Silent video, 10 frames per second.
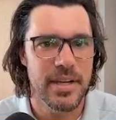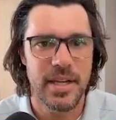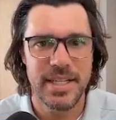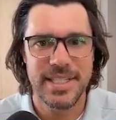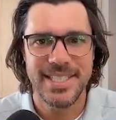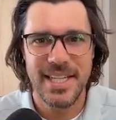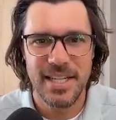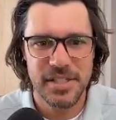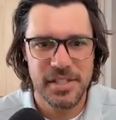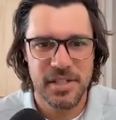a
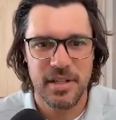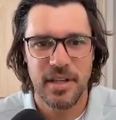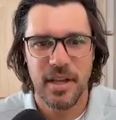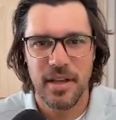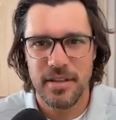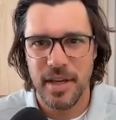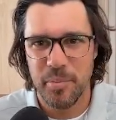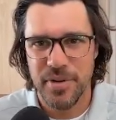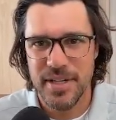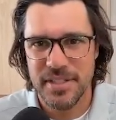disc that
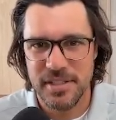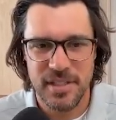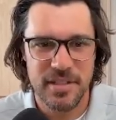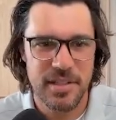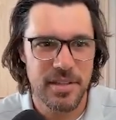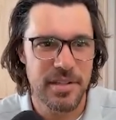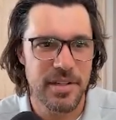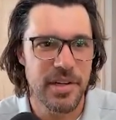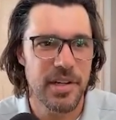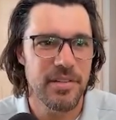presses into the
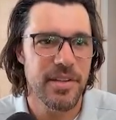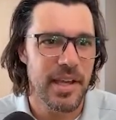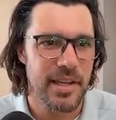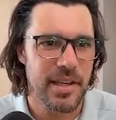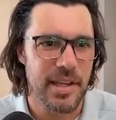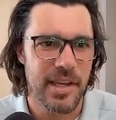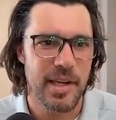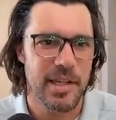nerve. It can get